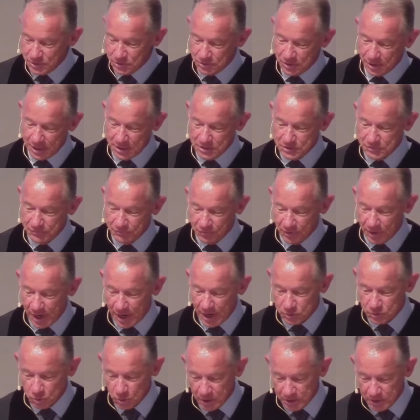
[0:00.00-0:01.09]
to listen for
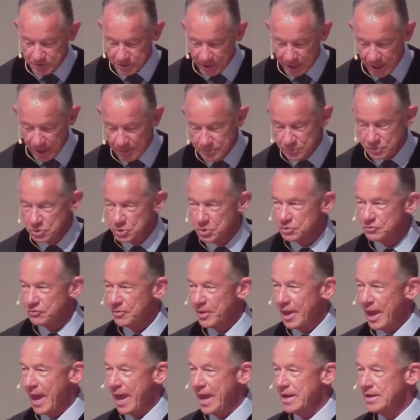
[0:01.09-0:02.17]
God's word as it comes to us from the
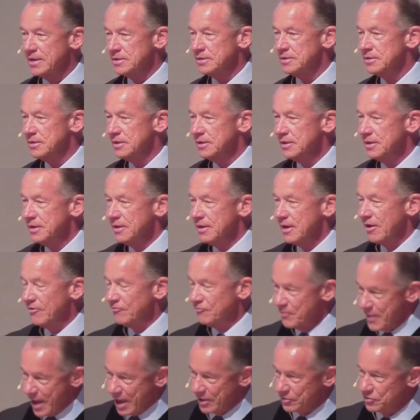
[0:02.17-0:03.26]
hand of
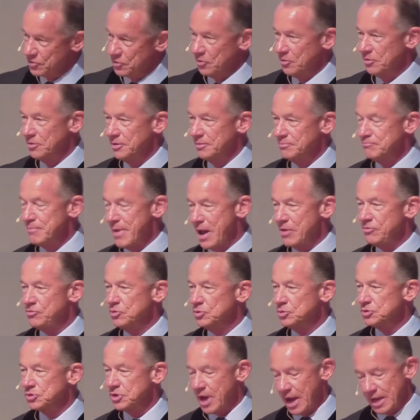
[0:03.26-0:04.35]
Matthew,
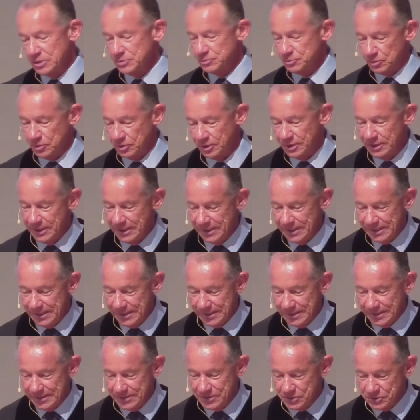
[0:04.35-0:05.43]
Matthew's gospel,
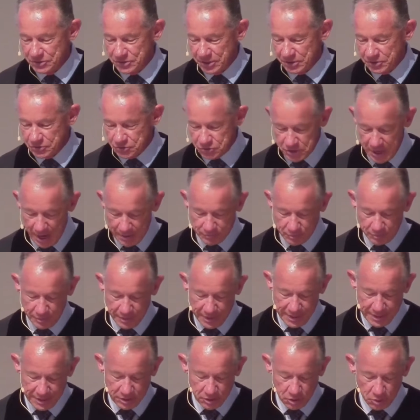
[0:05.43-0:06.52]
the 6th chapter,
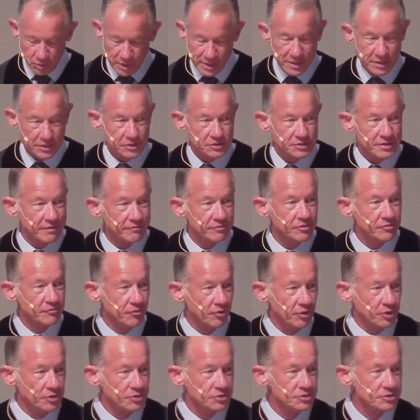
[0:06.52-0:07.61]
beginning to read at the 7th
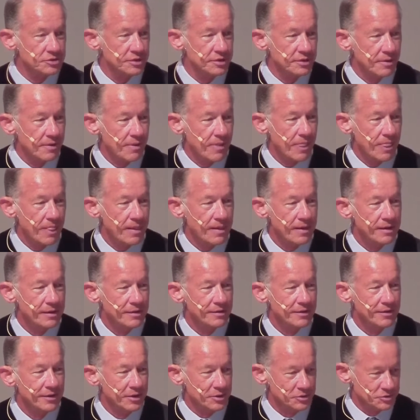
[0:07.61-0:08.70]
verse.
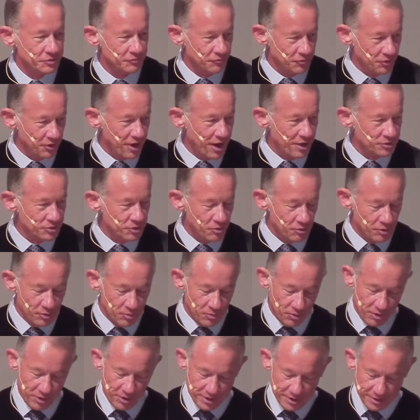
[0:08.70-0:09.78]
Listen for God's holy word.